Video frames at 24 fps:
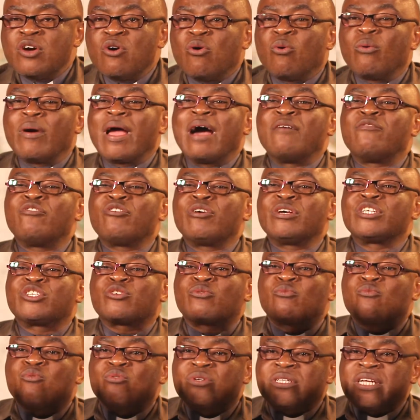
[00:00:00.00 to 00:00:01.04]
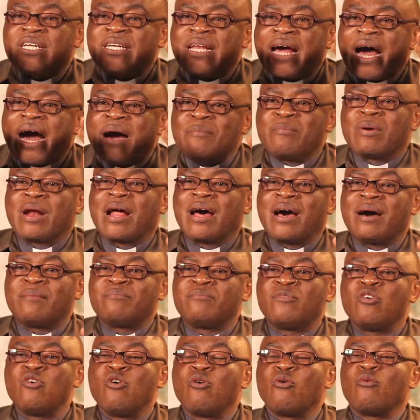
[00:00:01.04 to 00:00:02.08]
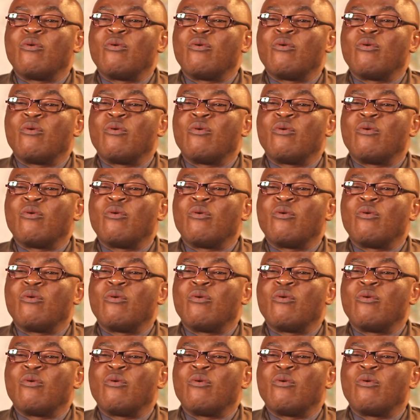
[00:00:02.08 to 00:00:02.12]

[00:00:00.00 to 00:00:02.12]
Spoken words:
We have always quoted Abraham,